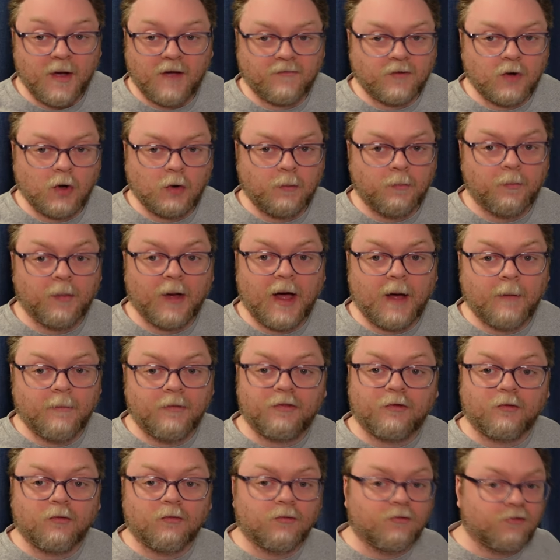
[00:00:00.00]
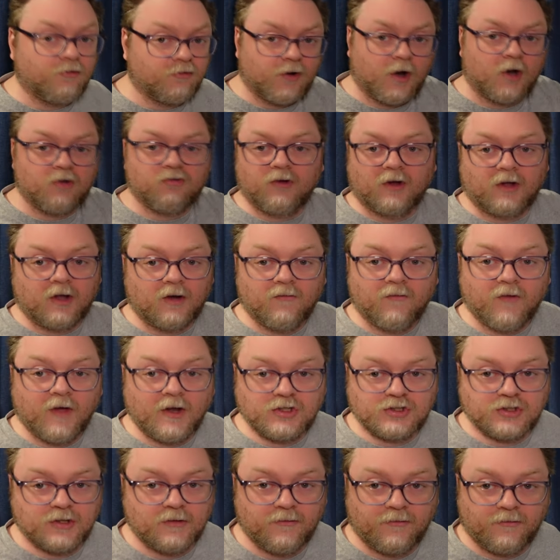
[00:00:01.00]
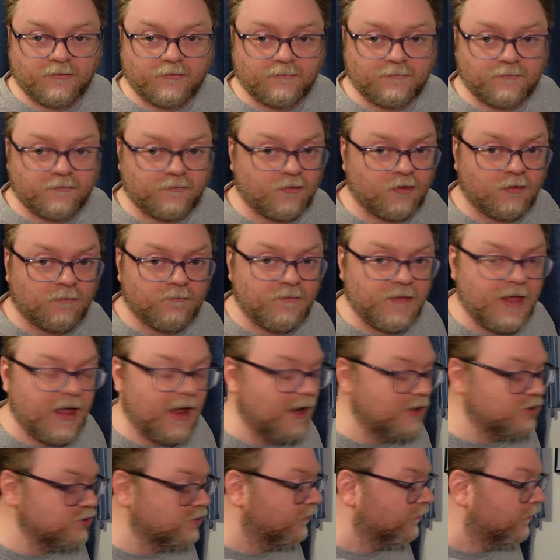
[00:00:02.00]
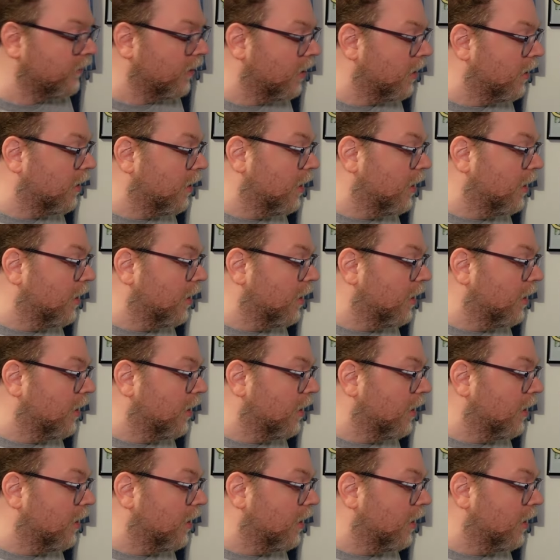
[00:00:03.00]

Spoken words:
I've known Bob through Star Trek conventions for ages.